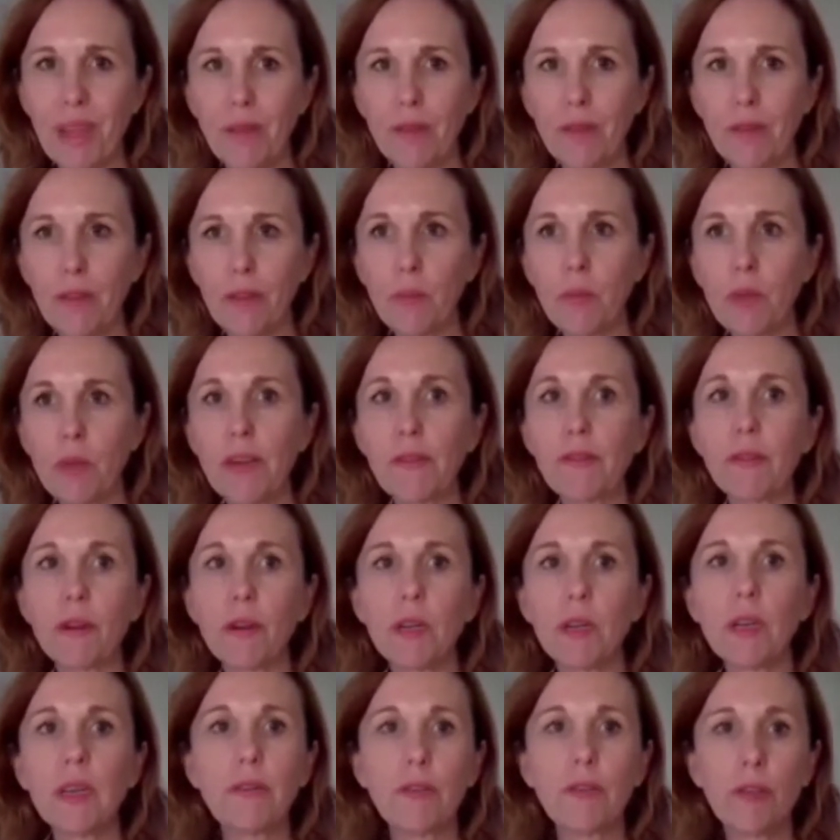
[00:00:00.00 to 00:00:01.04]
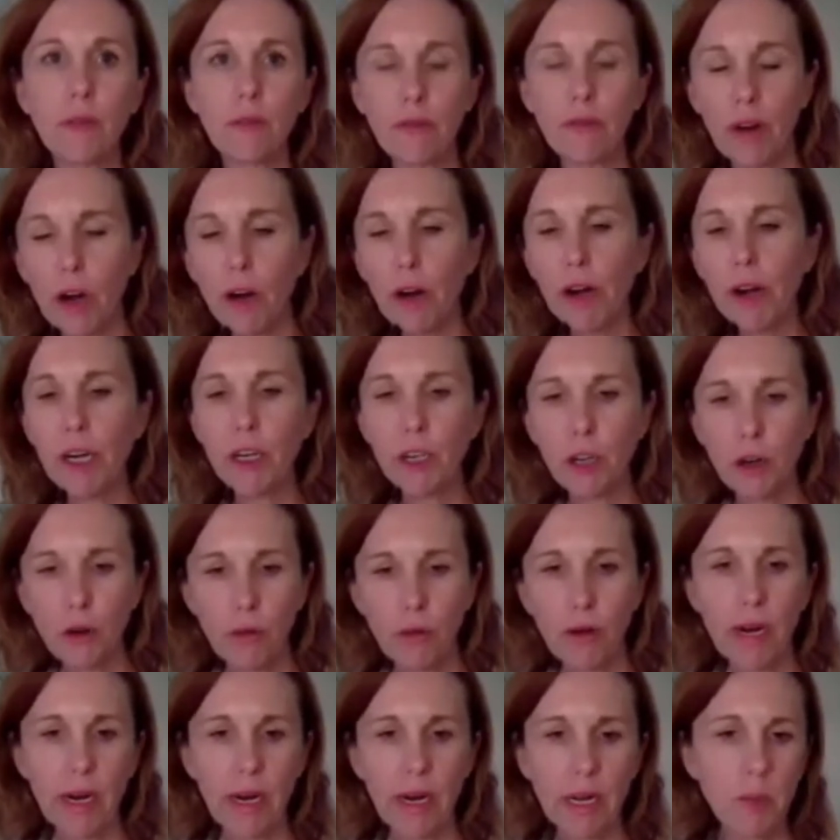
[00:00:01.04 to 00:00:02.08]
from different varying
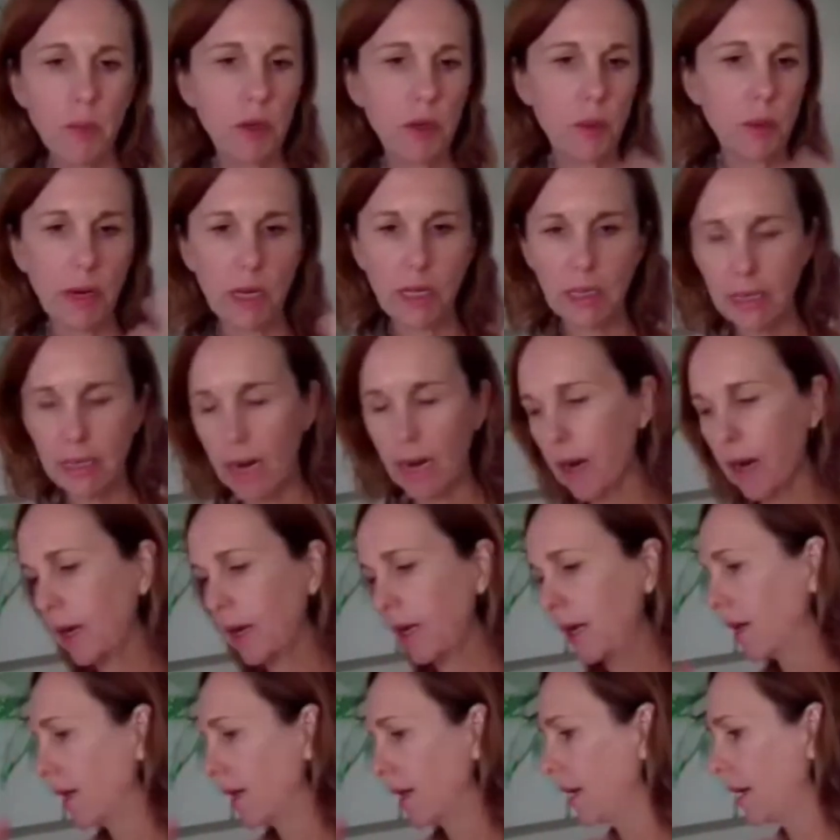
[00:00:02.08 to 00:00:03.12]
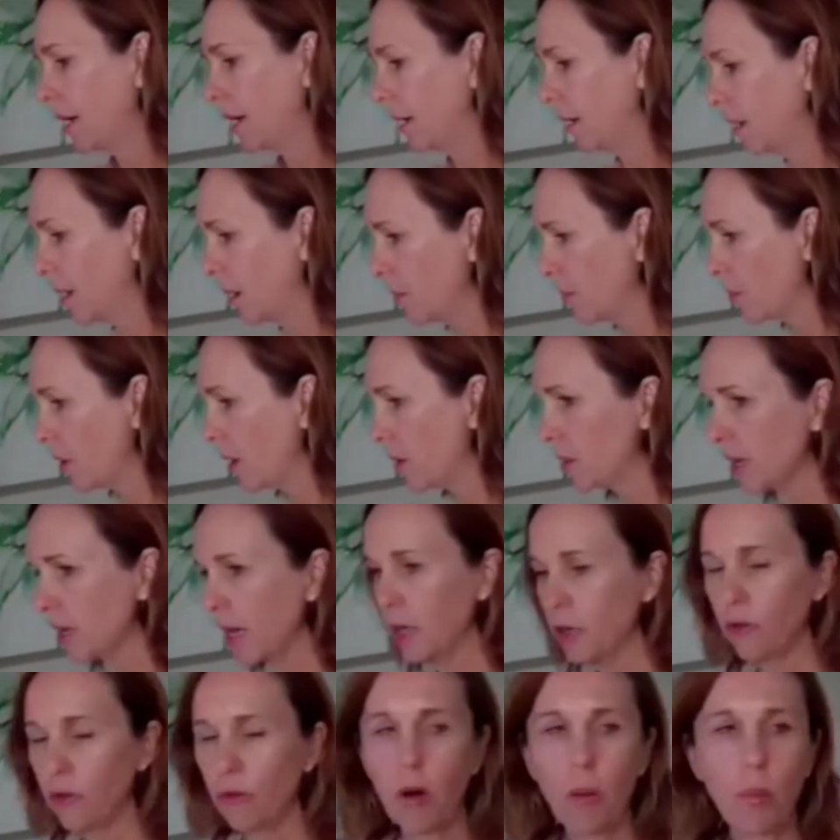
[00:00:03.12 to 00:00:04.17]
degrees between sound healing and perhaps
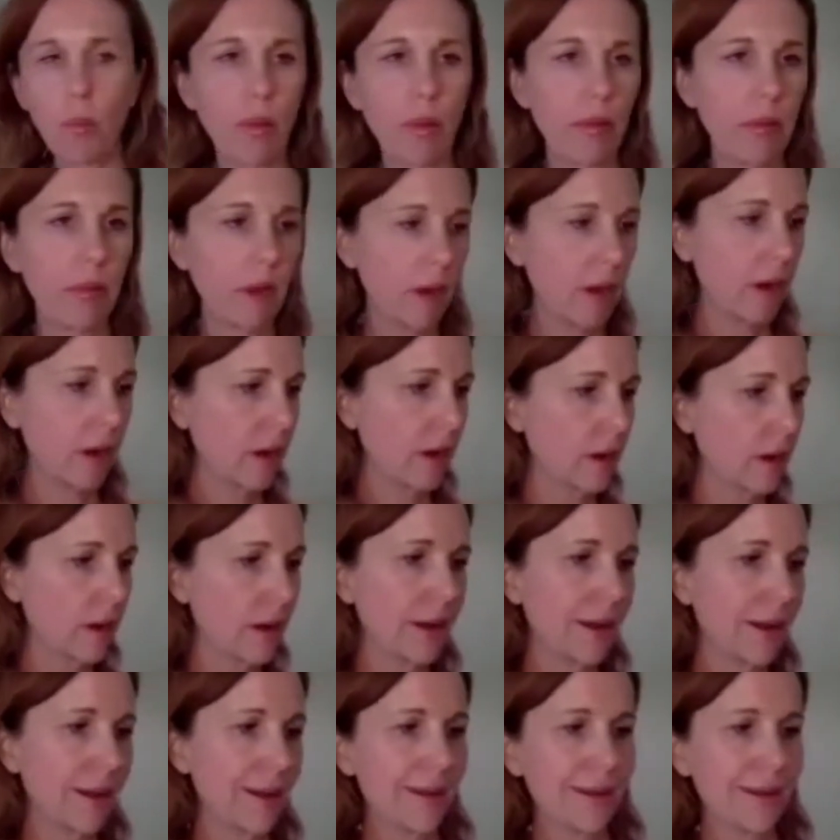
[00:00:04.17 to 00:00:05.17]
naturopathy and